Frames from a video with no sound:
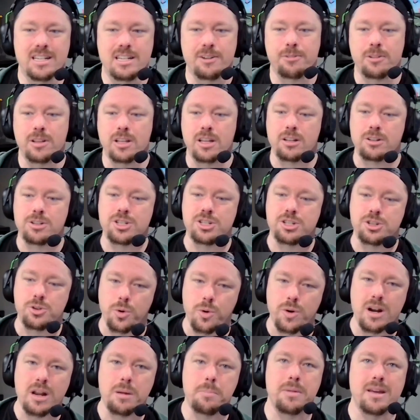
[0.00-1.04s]
Different little
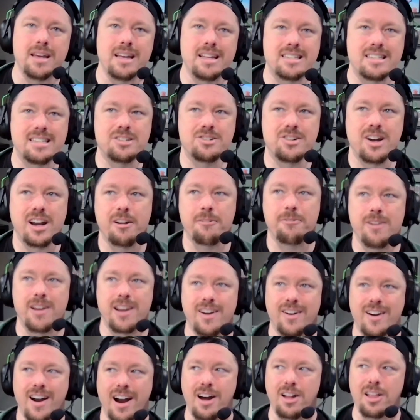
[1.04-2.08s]
story beats, and trying to
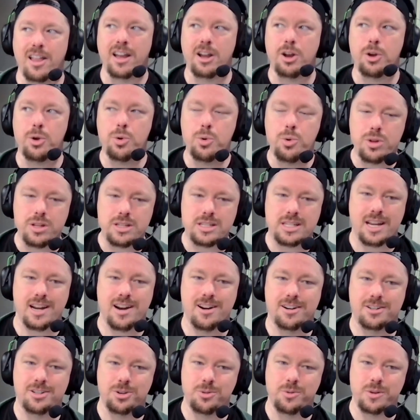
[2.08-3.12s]
figure out like who this
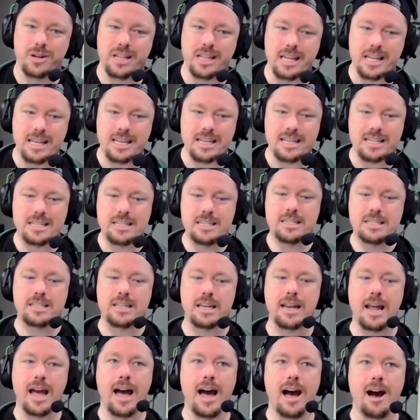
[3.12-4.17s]
character really is
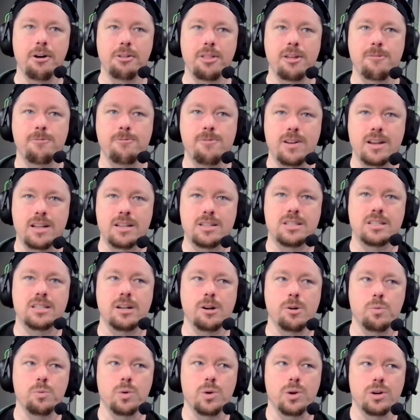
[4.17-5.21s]
and how they fit into
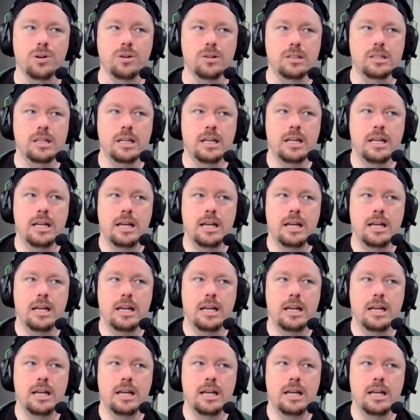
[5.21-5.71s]
their world.